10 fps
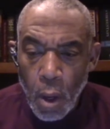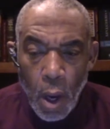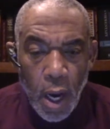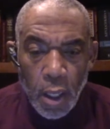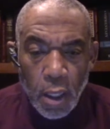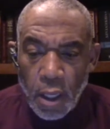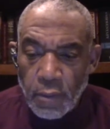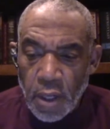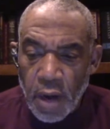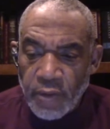Hey, good
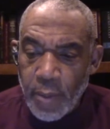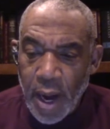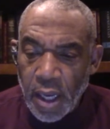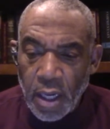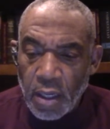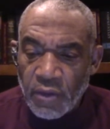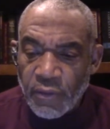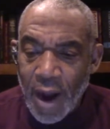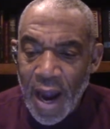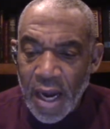evening, everybody. It is
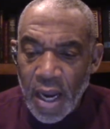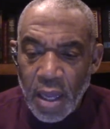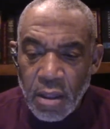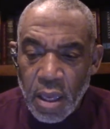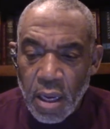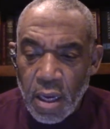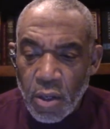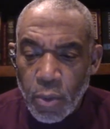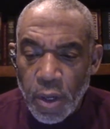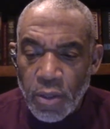Friday,
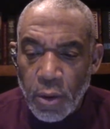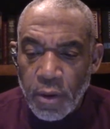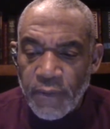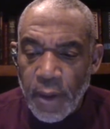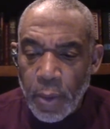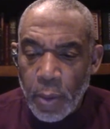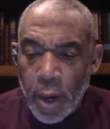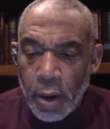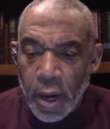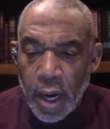the 23rd of
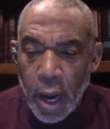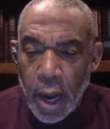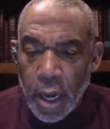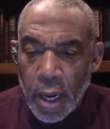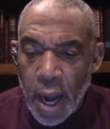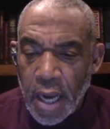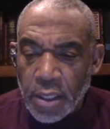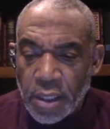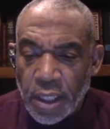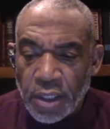February at
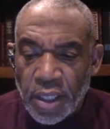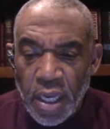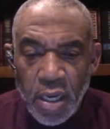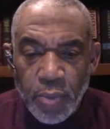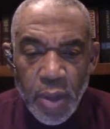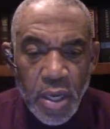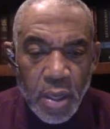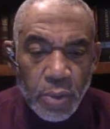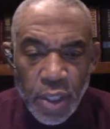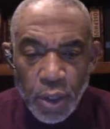8:16
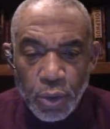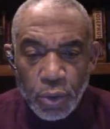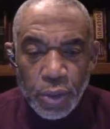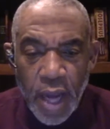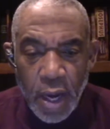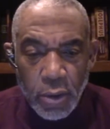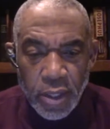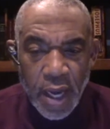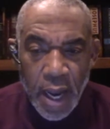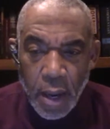p.m. Central
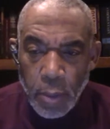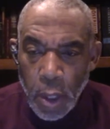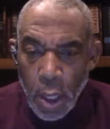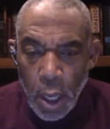Standard Time.